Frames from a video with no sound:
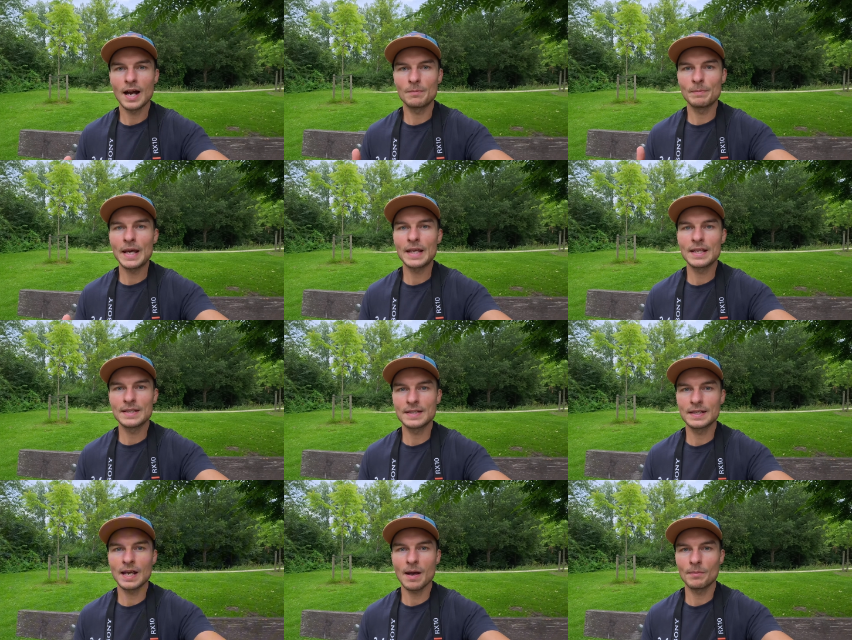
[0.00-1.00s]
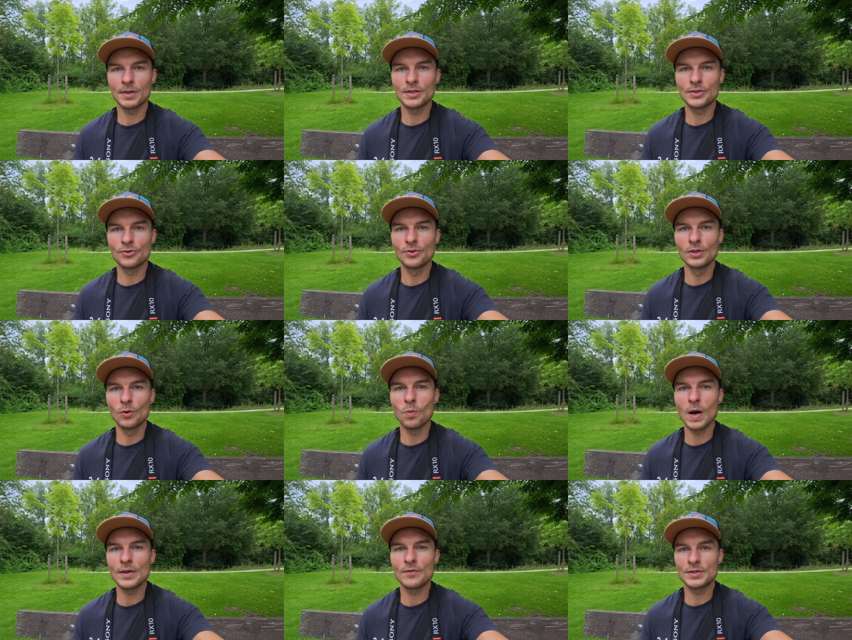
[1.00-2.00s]
are making this camera truly
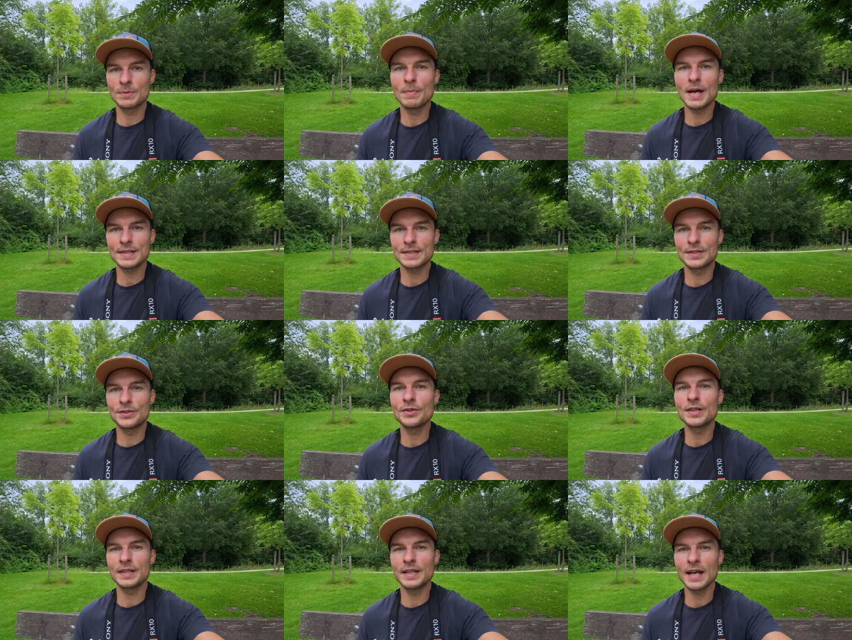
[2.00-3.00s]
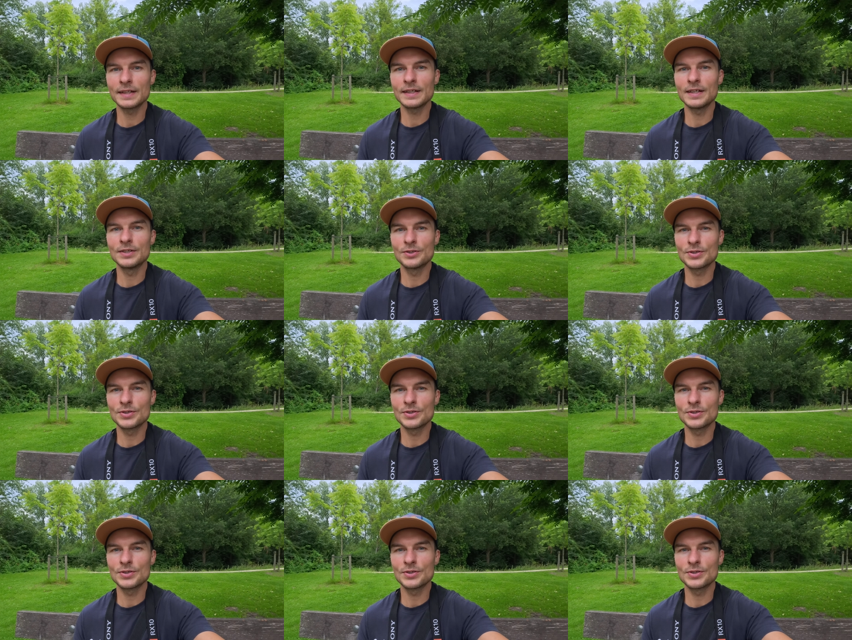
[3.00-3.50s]
one of the best that you can get in